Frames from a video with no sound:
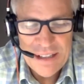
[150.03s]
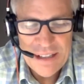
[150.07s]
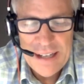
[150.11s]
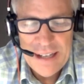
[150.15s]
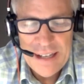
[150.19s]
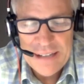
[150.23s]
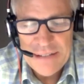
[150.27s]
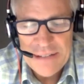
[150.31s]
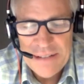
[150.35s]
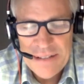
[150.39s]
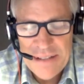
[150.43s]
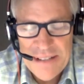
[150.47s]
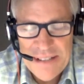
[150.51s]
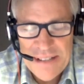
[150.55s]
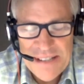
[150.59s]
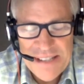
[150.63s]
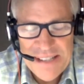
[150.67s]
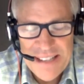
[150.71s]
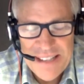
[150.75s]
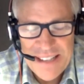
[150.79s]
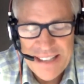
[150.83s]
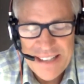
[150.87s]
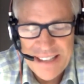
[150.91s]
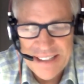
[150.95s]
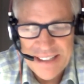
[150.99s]
And to this
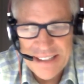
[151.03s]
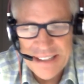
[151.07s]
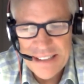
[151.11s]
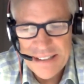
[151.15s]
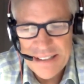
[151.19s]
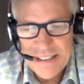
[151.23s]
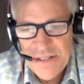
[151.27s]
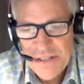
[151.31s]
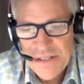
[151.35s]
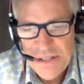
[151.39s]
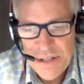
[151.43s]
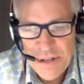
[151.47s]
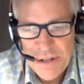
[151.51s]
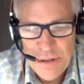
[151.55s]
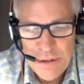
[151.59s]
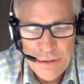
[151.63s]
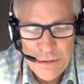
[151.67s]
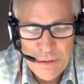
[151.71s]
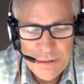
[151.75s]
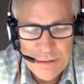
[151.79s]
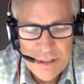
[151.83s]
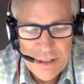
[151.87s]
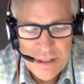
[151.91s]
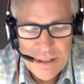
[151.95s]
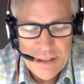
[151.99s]
day, I get
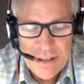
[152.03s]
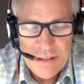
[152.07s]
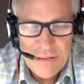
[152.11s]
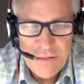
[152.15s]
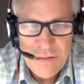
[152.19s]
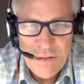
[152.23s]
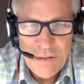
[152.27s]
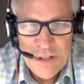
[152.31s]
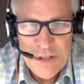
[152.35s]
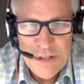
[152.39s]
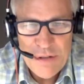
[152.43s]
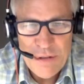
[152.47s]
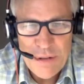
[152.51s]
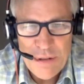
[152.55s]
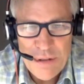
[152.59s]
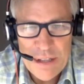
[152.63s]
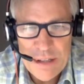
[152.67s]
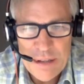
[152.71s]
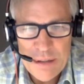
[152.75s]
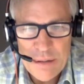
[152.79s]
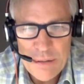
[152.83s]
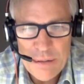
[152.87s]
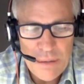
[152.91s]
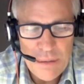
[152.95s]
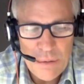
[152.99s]
so
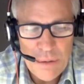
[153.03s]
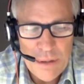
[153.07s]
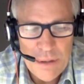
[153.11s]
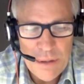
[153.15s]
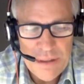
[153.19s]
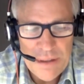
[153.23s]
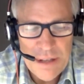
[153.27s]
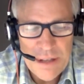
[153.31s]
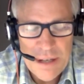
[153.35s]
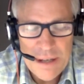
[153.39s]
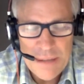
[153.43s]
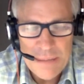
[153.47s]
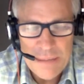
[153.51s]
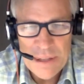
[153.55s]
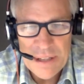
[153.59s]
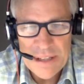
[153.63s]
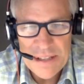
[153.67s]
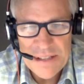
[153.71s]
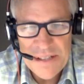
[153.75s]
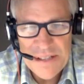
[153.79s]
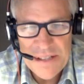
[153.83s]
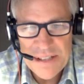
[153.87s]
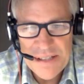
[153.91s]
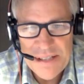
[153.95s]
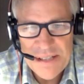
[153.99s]
frustrated with
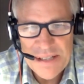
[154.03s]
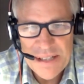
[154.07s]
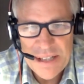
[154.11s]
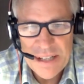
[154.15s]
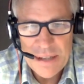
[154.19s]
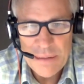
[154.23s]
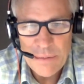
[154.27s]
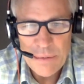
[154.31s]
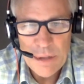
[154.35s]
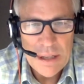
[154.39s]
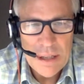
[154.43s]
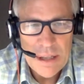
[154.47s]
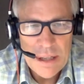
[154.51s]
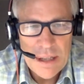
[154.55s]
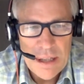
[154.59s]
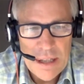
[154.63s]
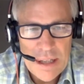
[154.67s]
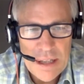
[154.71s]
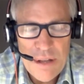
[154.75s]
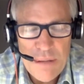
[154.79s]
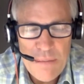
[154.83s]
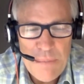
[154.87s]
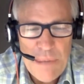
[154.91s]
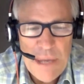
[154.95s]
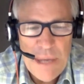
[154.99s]
companies that say,
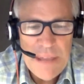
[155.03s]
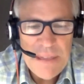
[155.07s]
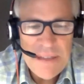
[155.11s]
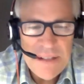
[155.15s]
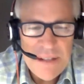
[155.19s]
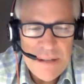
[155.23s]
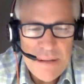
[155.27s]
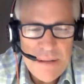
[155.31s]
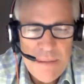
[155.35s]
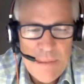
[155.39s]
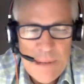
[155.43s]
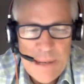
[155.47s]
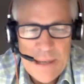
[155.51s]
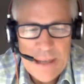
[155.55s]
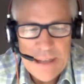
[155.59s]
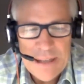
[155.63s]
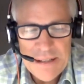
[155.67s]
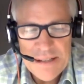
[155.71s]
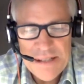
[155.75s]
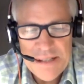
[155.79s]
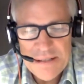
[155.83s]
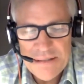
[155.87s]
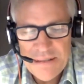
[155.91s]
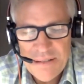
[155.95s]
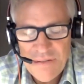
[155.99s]
the method of the
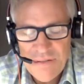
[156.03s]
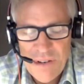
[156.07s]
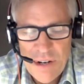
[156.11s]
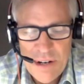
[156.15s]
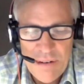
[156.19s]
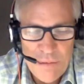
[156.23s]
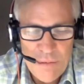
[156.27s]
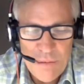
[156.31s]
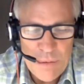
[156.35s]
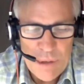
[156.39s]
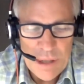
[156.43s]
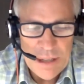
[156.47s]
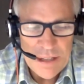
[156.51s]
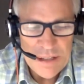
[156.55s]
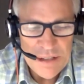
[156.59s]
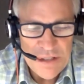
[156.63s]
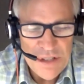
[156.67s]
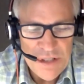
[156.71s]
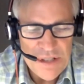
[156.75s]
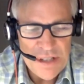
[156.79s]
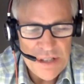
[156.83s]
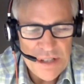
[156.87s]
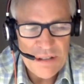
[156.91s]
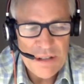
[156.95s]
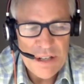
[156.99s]
madness for everybody,
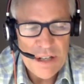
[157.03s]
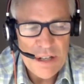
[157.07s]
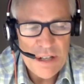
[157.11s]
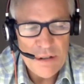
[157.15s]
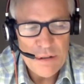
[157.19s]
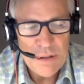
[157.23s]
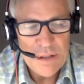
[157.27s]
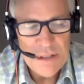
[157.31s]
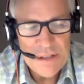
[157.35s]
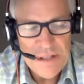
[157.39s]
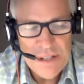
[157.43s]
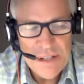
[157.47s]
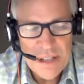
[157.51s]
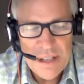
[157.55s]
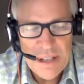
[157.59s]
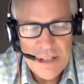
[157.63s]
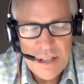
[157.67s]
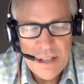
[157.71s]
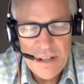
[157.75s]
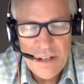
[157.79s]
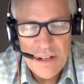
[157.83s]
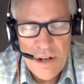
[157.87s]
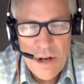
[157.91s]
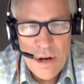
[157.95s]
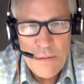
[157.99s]
just so you know, is
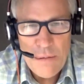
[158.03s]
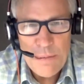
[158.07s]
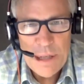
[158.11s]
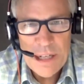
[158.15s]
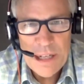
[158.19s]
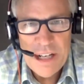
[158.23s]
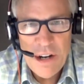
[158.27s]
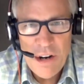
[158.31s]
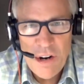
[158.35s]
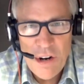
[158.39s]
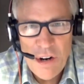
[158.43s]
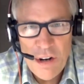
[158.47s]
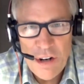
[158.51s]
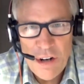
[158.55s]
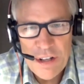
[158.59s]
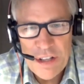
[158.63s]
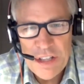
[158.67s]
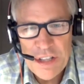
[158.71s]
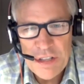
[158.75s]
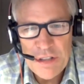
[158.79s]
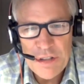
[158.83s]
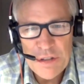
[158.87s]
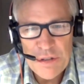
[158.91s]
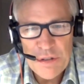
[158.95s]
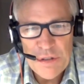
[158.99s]
nobody
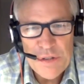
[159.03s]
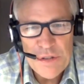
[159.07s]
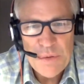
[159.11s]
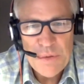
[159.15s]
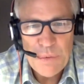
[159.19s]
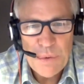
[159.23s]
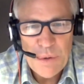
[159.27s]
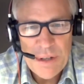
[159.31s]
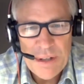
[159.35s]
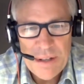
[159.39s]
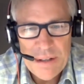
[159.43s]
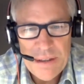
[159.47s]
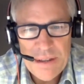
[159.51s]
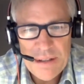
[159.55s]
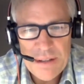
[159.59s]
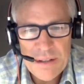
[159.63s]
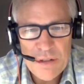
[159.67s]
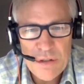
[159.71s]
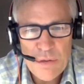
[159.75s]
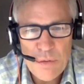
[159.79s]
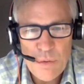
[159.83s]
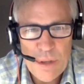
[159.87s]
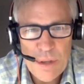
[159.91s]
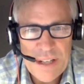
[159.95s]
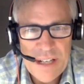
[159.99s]
argues with
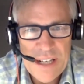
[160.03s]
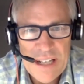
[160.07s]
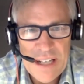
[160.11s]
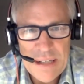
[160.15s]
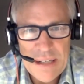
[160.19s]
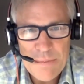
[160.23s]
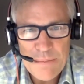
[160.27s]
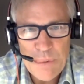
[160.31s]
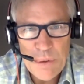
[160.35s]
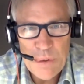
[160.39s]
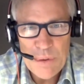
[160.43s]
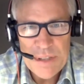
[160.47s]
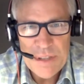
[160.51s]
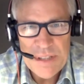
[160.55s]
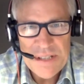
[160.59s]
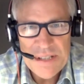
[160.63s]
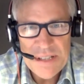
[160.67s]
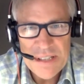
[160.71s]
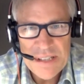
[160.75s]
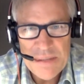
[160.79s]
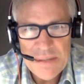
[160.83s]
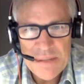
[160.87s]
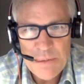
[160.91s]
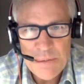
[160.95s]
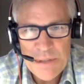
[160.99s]

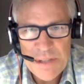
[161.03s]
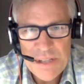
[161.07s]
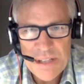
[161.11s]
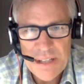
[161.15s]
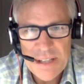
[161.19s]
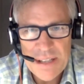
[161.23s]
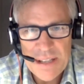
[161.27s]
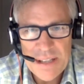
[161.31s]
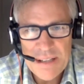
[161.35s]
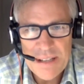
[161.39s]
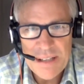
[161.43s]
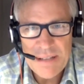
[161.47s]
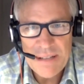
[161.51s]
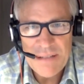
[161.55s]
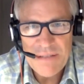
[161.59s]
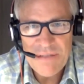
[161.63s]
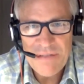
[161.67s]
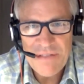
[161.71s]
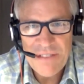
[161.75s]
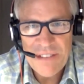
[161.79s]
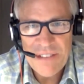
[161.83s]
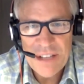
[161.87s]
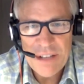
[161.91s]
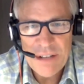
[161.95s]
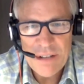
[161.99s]

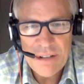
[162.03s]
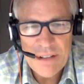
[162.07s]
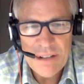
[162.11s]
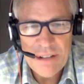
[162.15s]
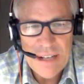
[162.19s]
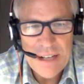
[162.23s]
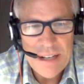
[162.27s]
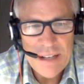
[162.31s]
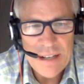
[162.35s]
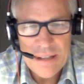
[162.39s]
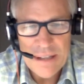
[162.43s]
28.6%.